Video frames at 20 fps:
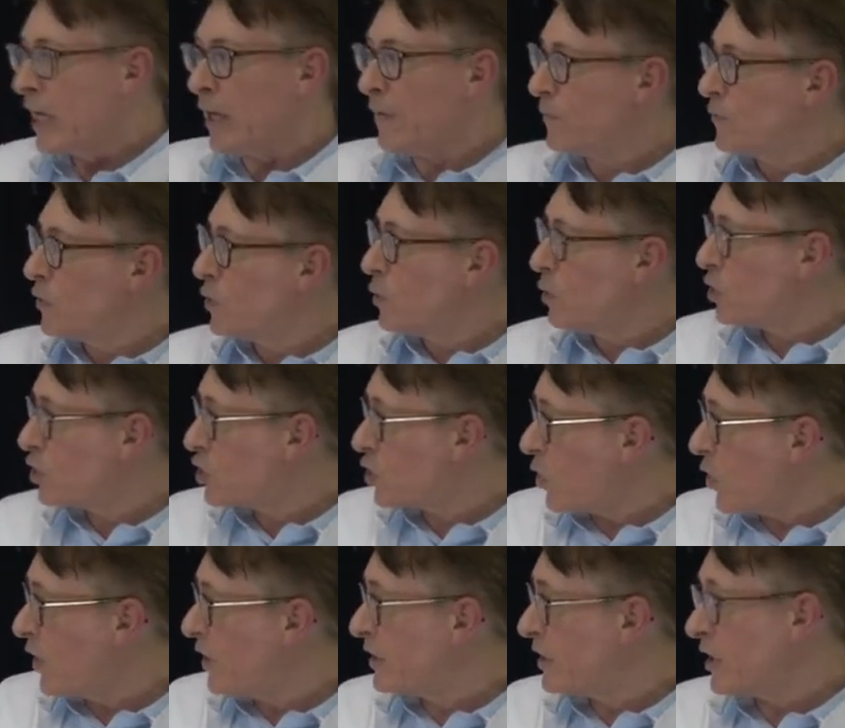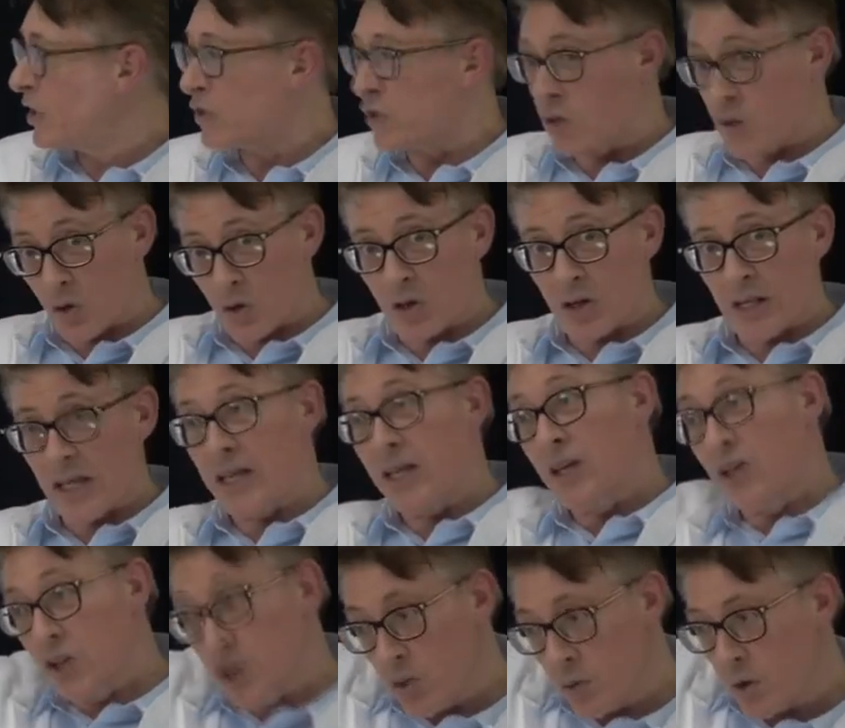if you joined in early,
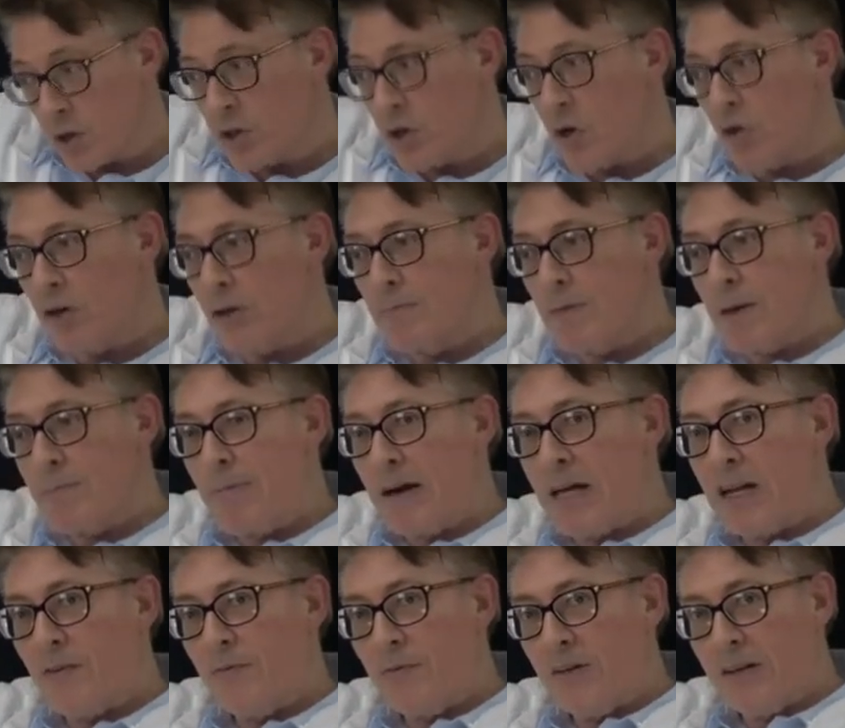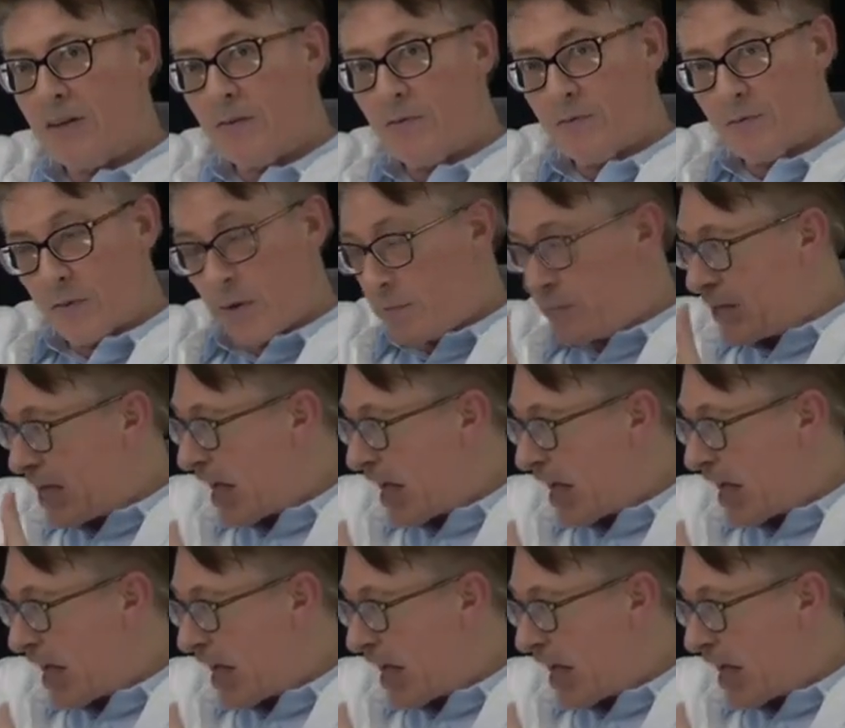you are going to be benefiting from